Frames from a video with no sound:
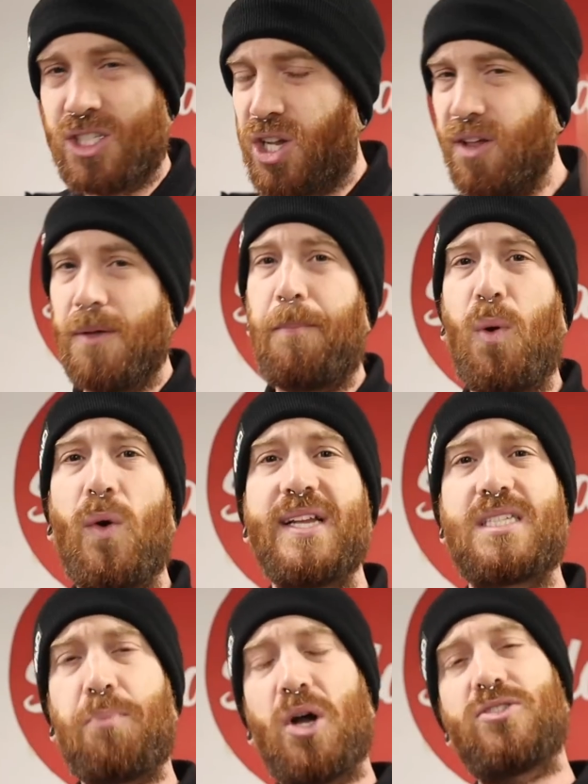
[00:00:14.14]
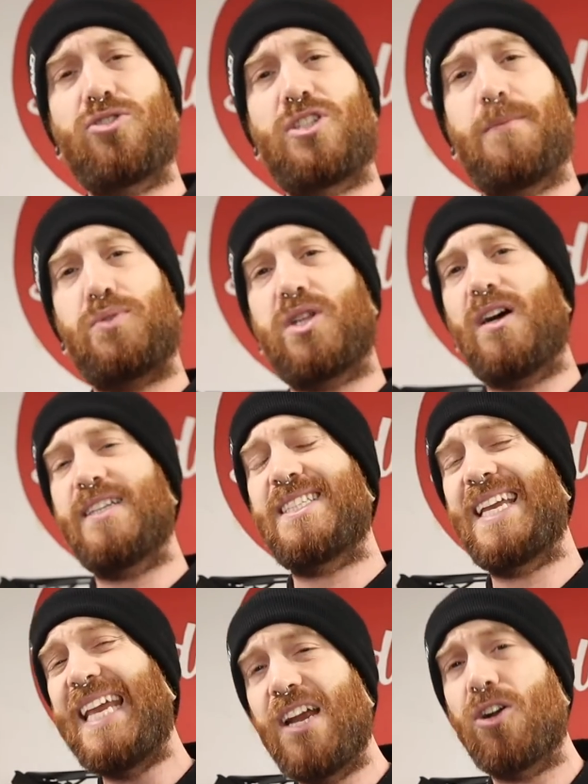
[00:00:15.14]
to the point sponsorship slots
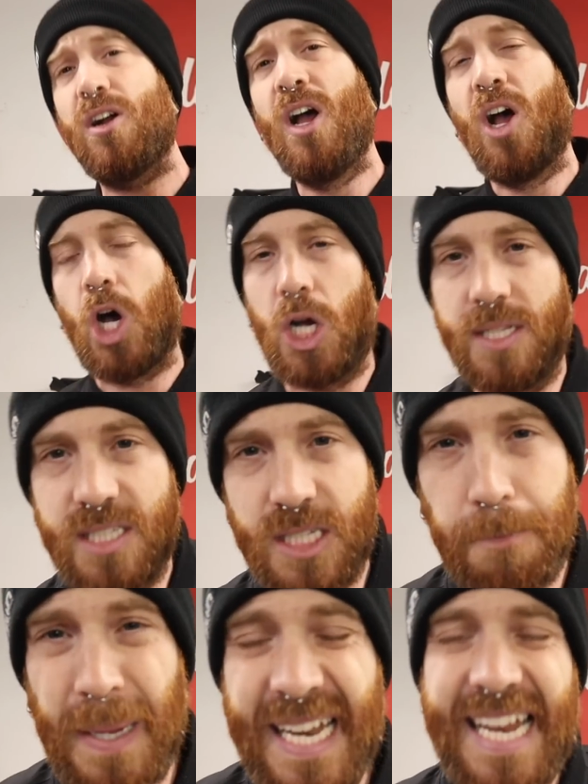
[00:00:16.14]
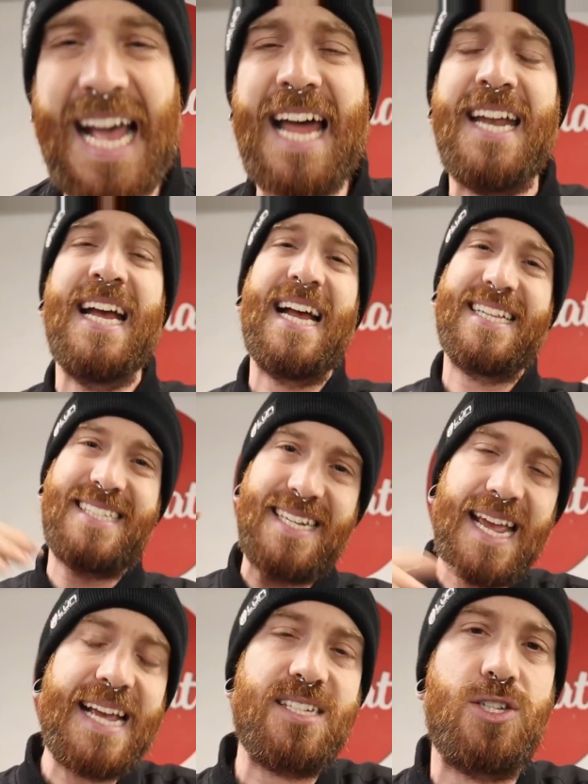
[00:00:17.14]
here on Spindatt, and
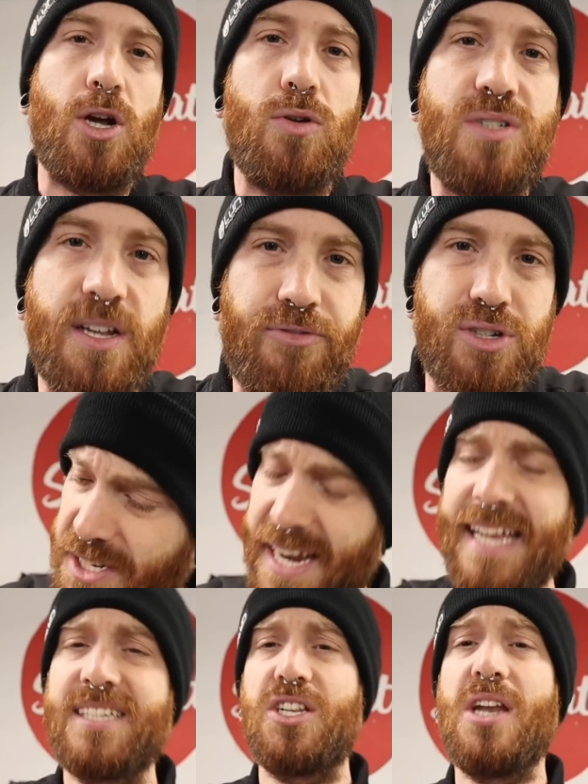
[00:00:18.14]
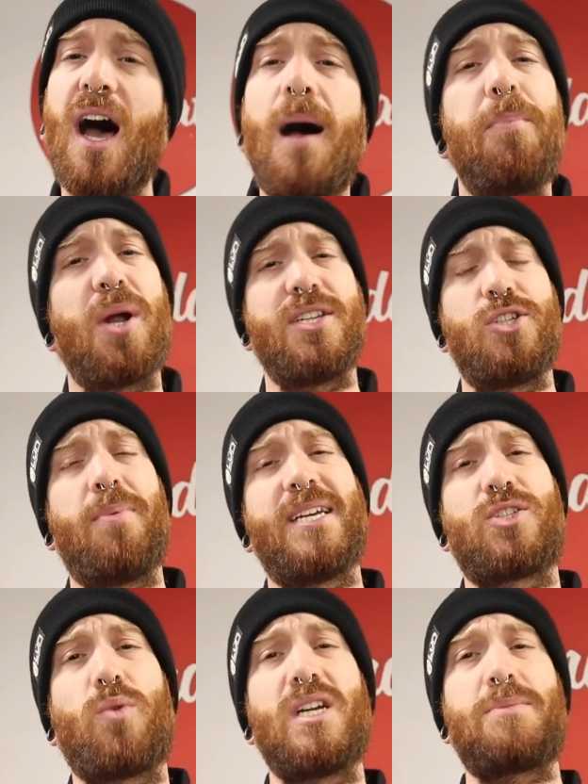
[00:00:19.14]
today is no different. Today is not brought to you by
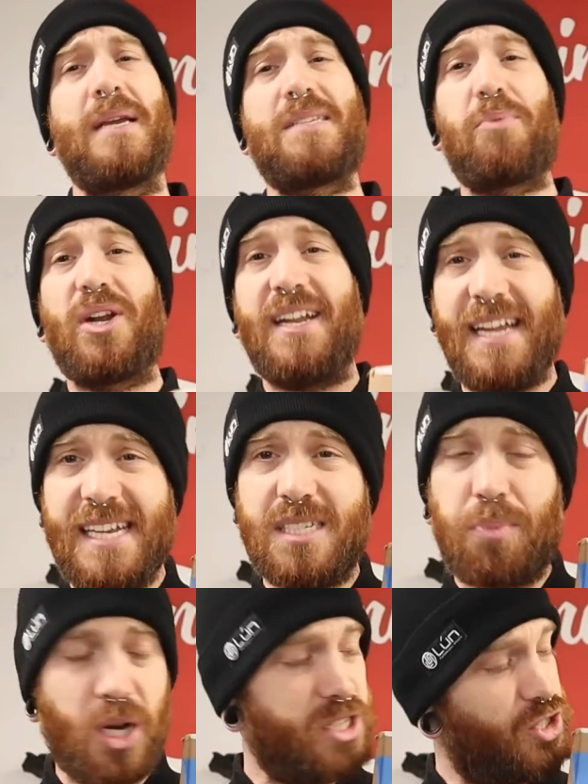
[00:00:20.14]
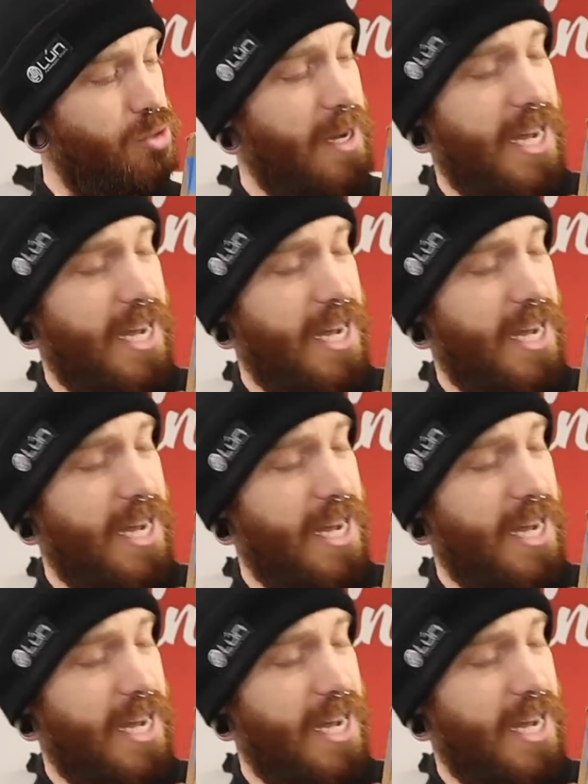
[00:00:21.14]
Squarespace, but it is brought to you